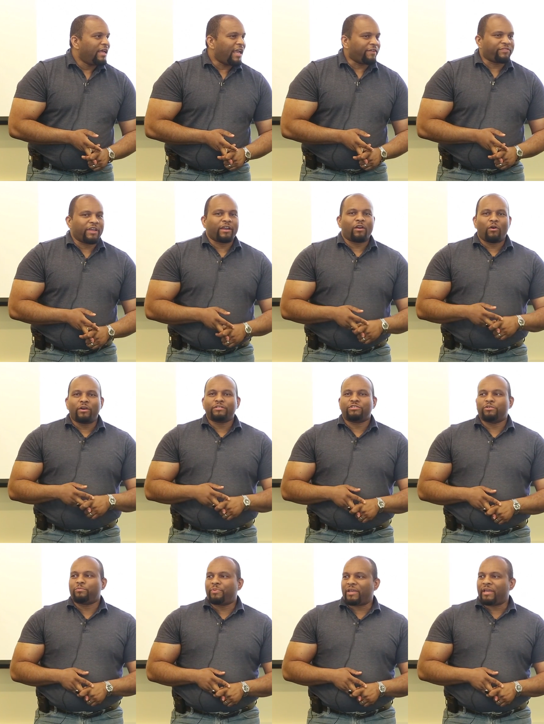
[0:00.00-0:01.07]
if they're going
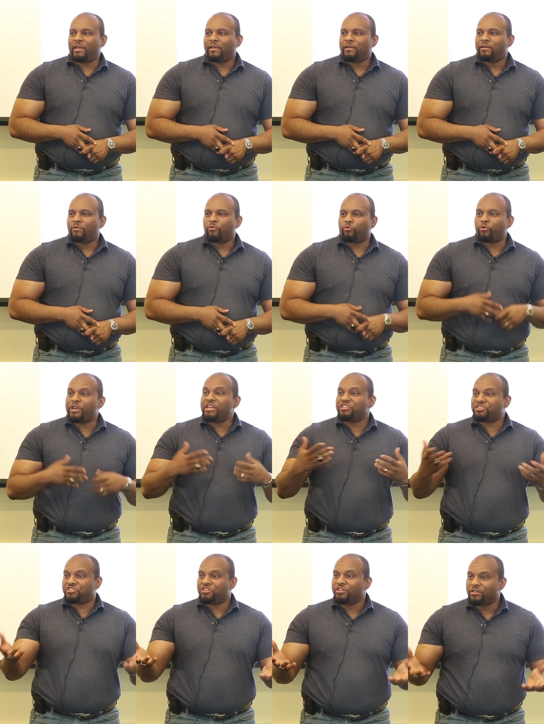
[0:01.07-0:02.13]
to be
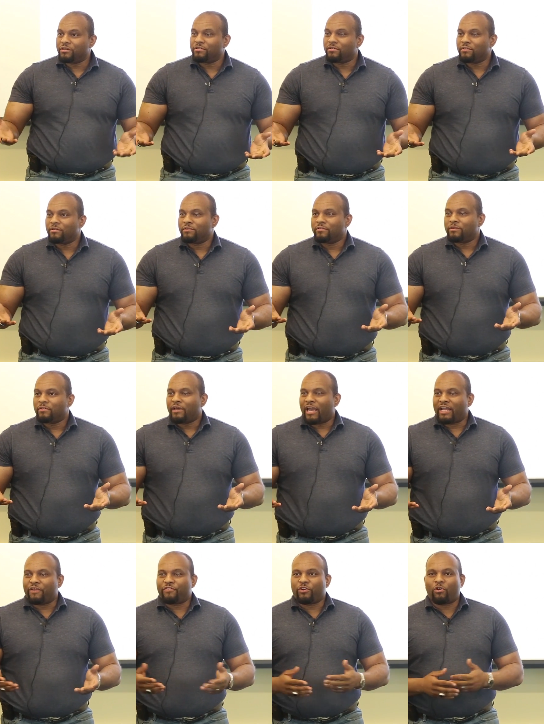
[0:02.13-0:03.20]
reached
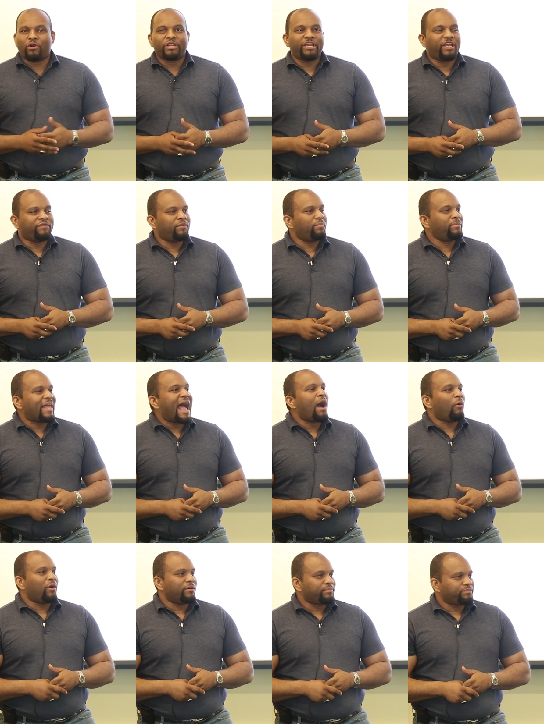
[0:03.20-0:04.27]
and if you're going to give them
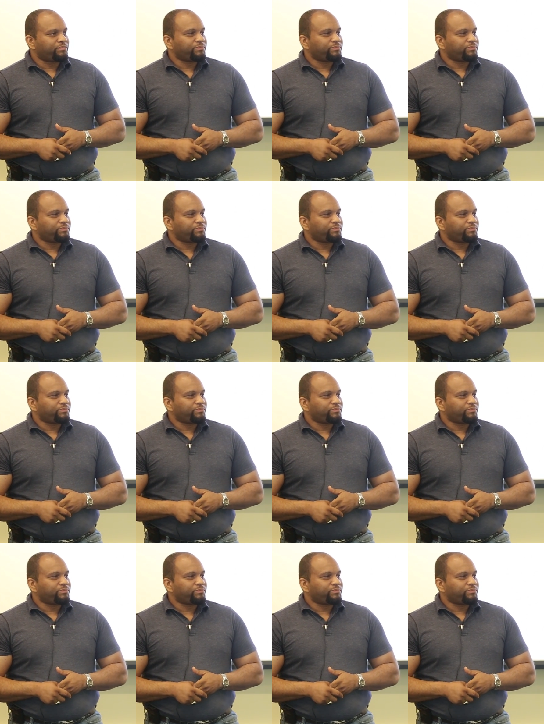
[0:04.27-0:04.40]
dawah.